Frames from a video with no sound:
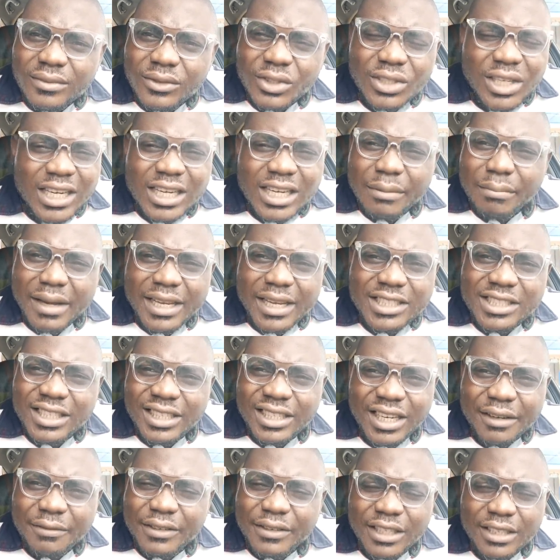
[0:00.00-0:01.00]
You can
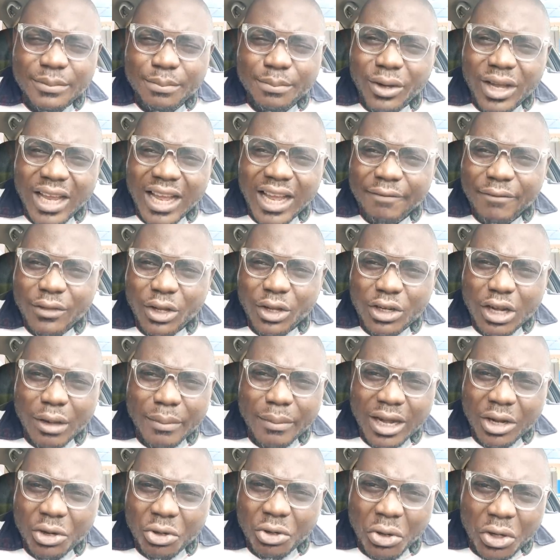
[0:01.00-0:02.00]
imagine if this boy had not
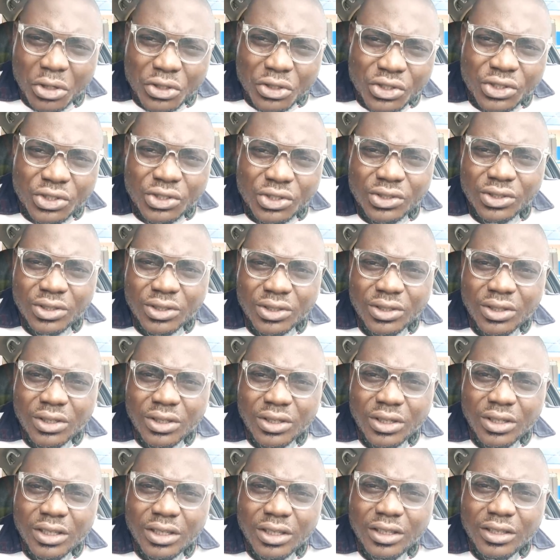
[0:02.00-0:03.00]
come across
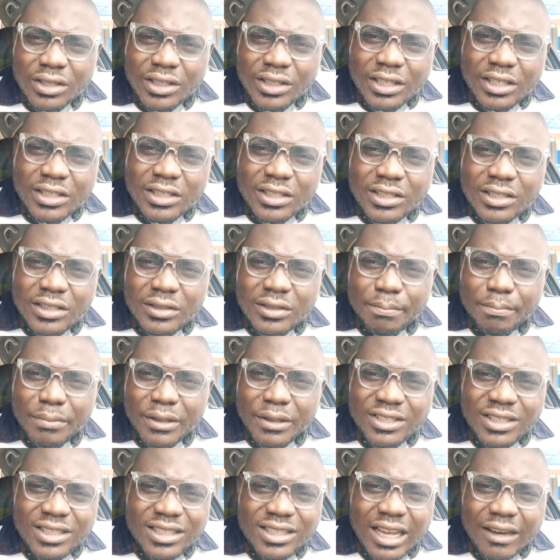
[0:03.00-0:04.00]
this
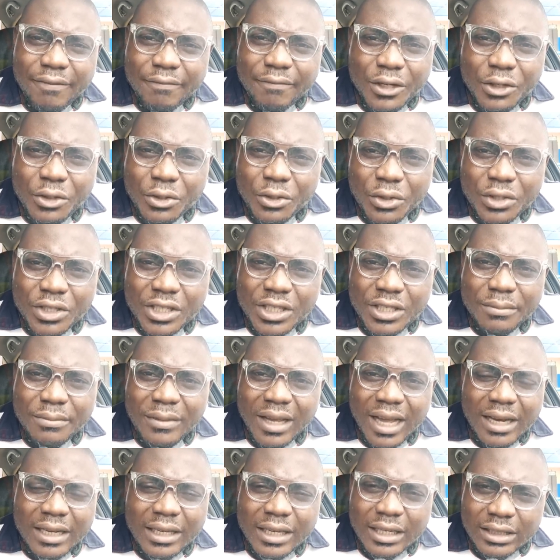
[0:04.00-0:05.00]
person that videoed him
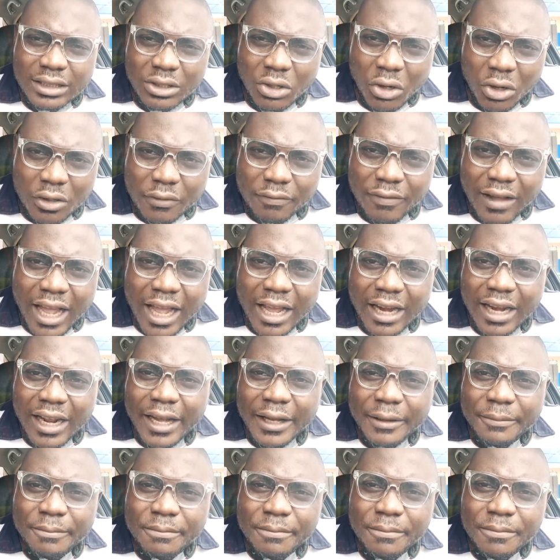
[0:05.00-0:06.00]
and it gone
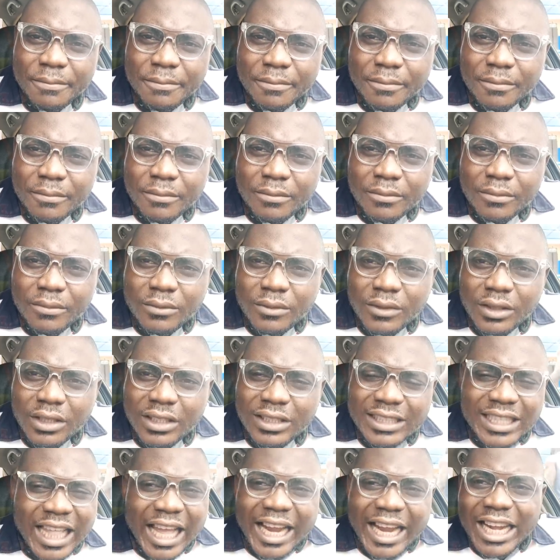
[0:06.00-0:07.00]
viral,
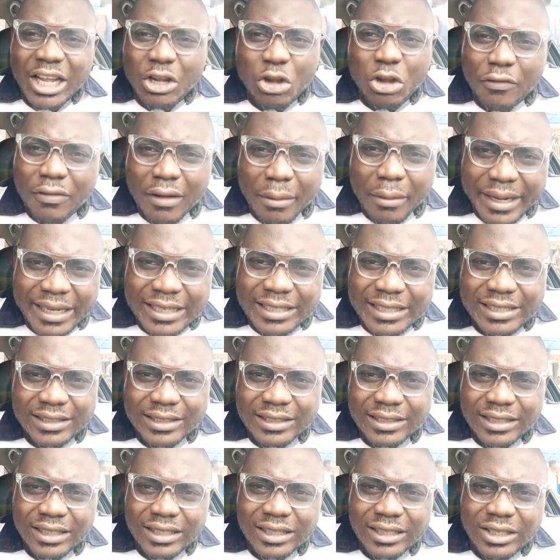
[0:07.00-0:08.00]
then the government
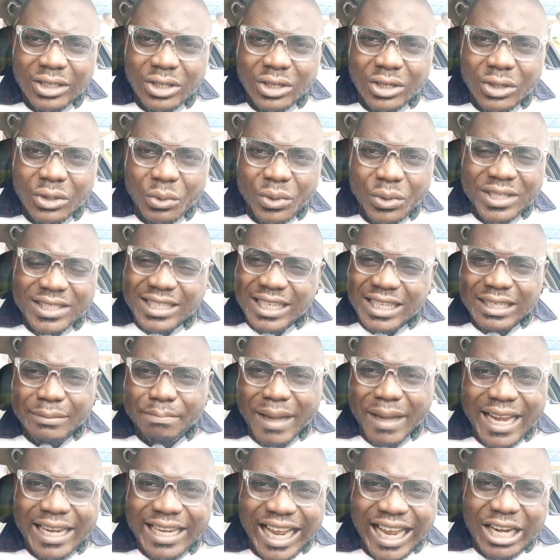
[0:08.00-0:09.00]
will sit
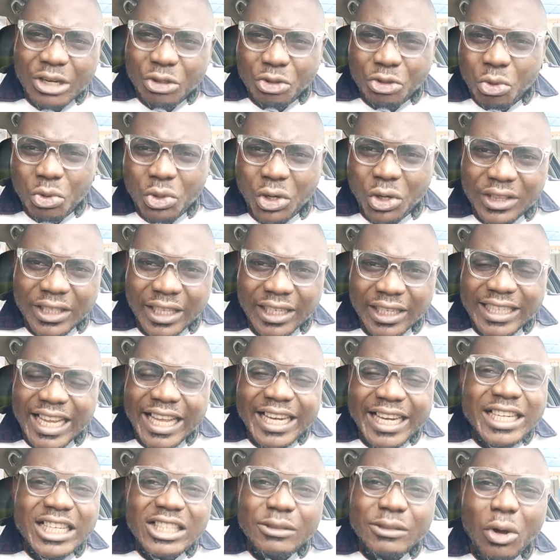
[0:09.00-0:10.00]
back and do nothing.
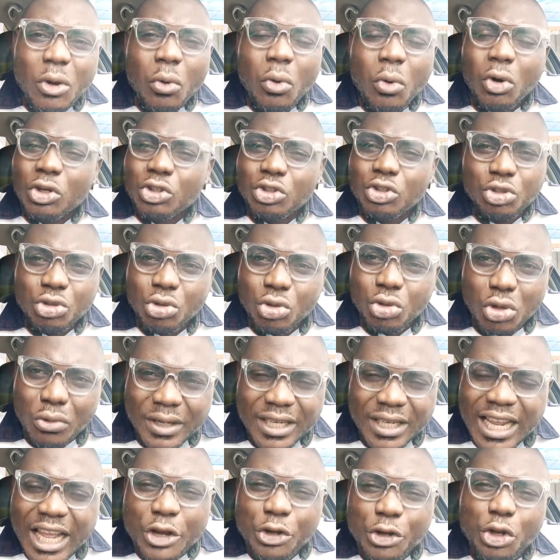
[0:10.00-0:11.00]
Then this boy will continue
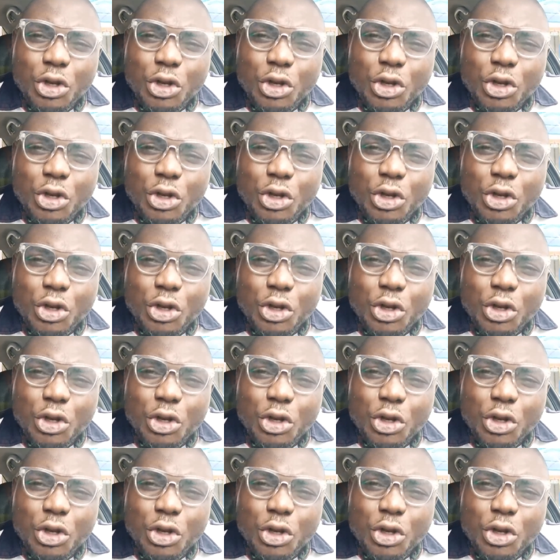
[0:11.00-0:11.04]
looming.